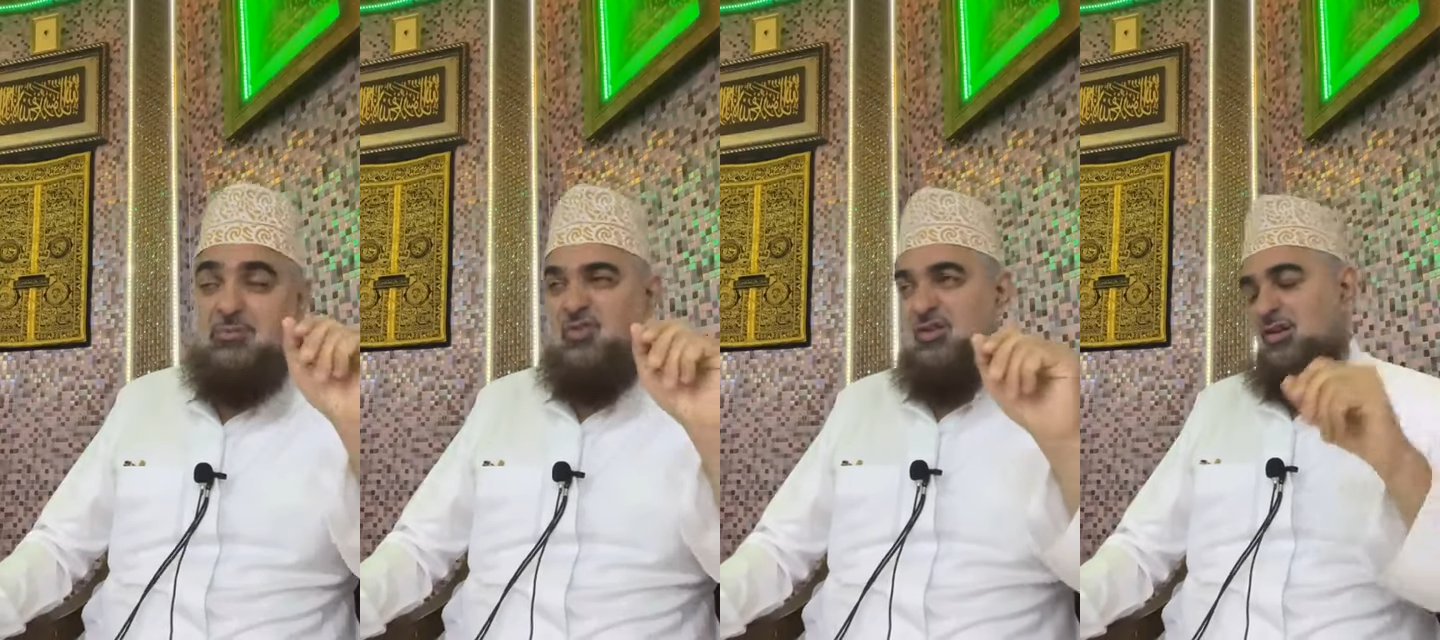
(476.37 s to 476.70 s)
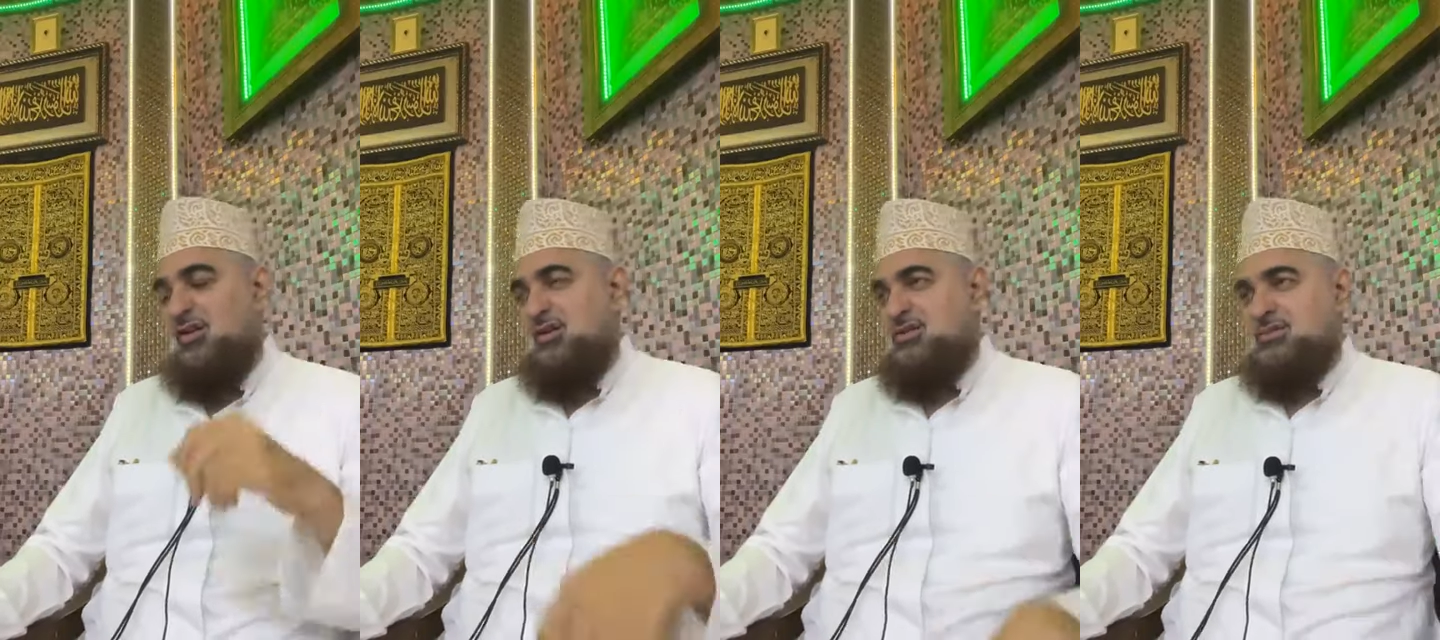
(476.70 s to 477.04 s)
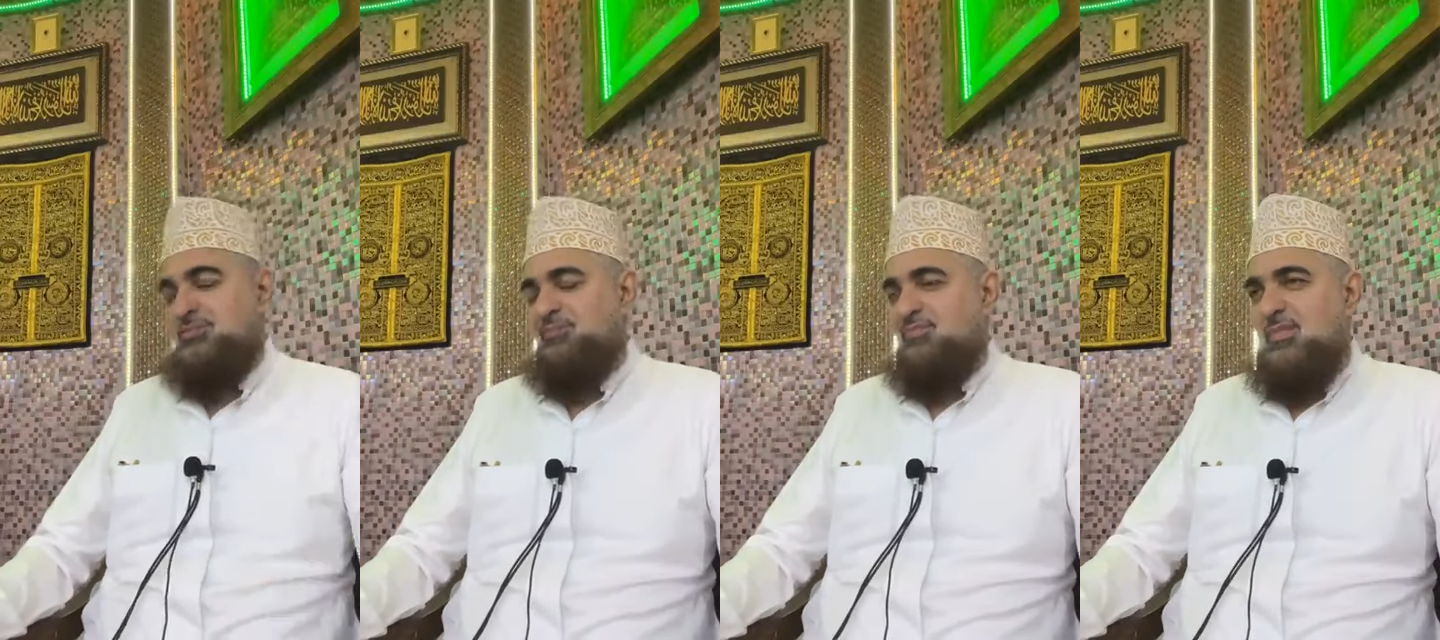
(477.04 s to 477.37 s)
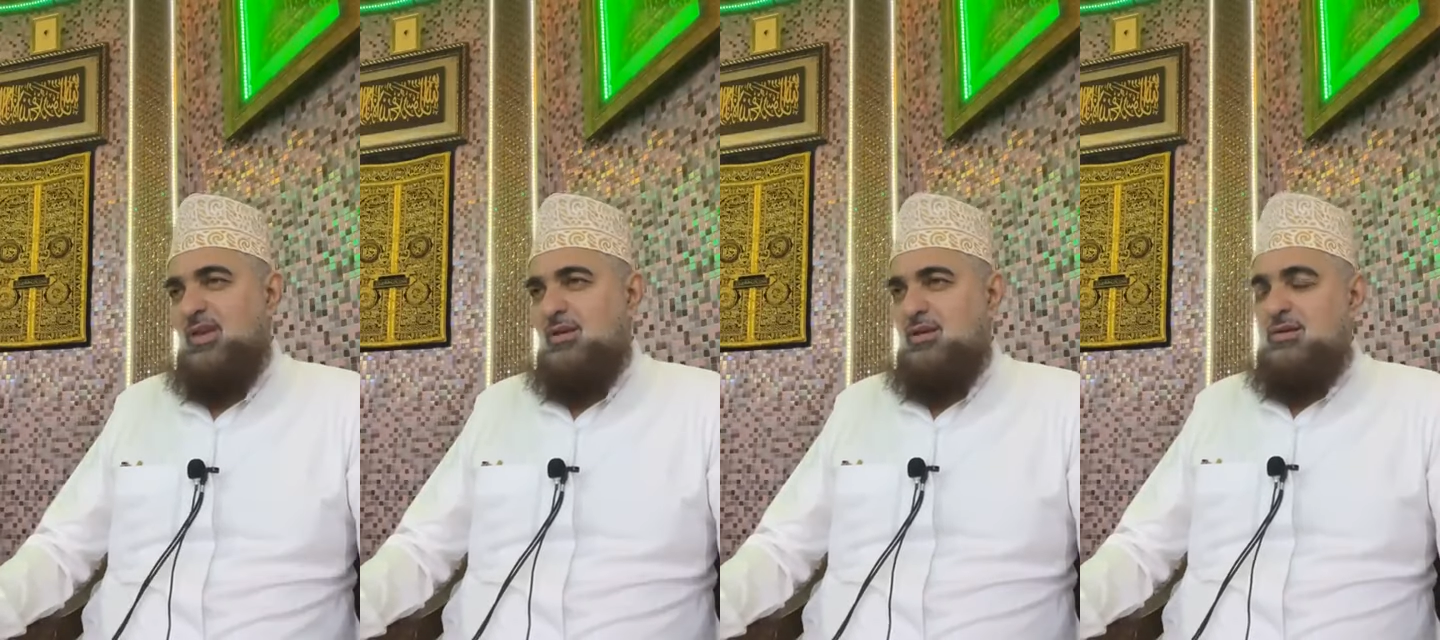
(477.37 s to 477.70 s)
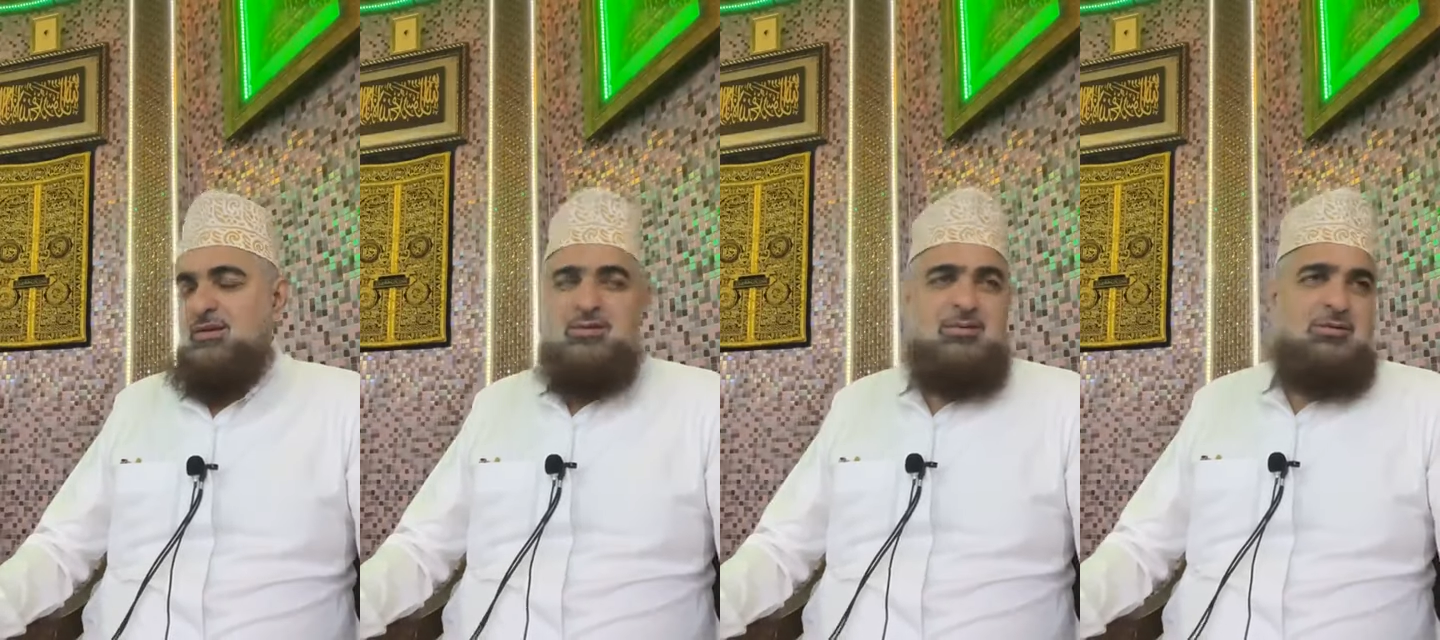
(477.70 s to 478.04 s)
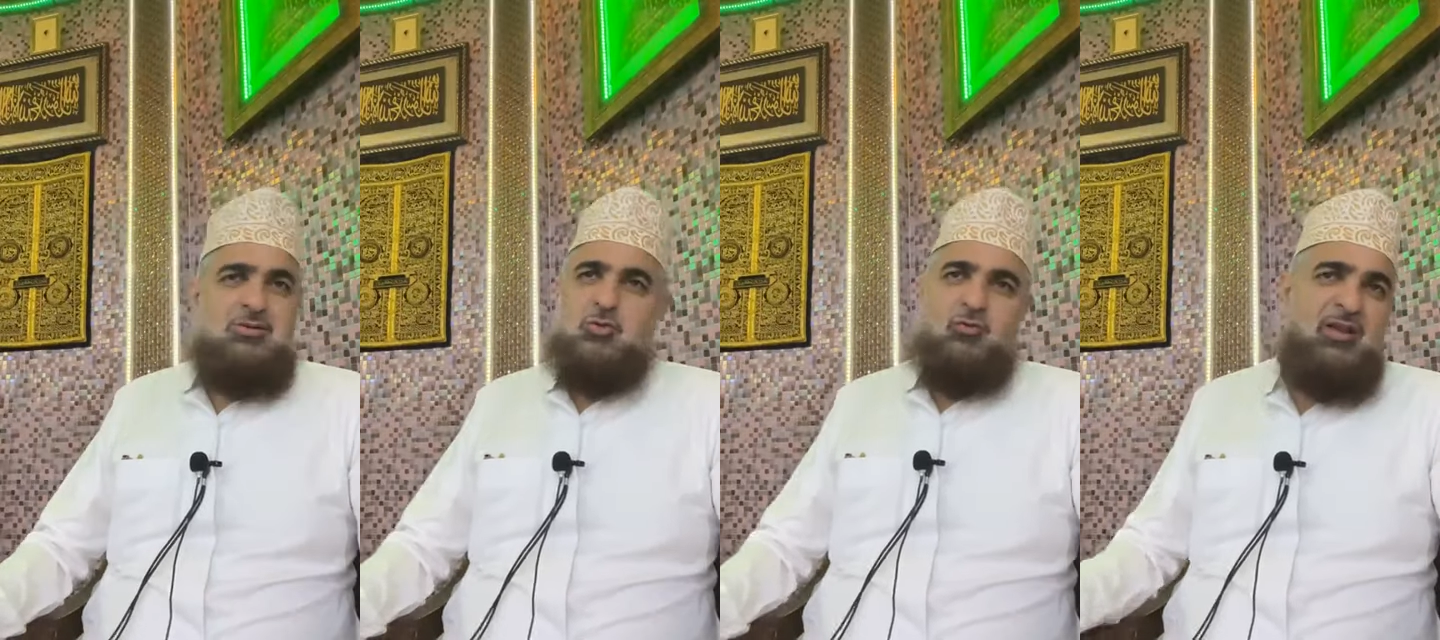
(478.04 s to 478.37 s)
Kareem sallallahu alaihi
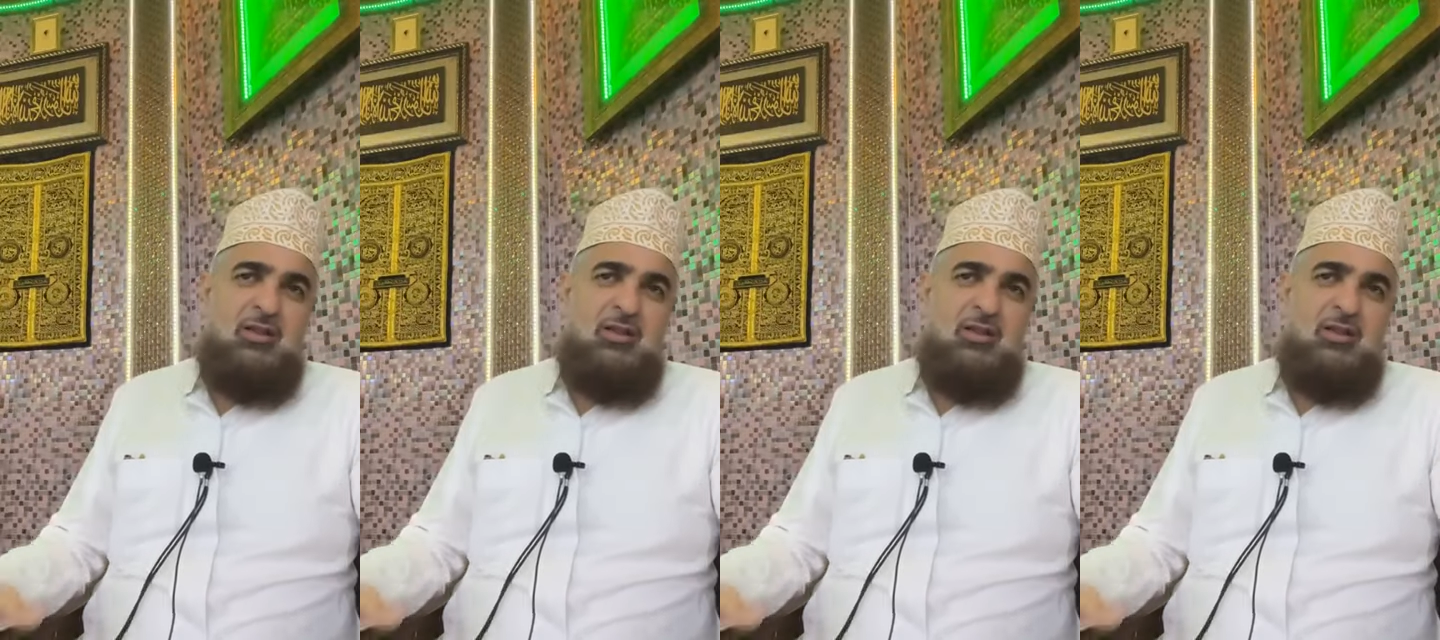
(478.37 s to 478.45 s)
wasallam.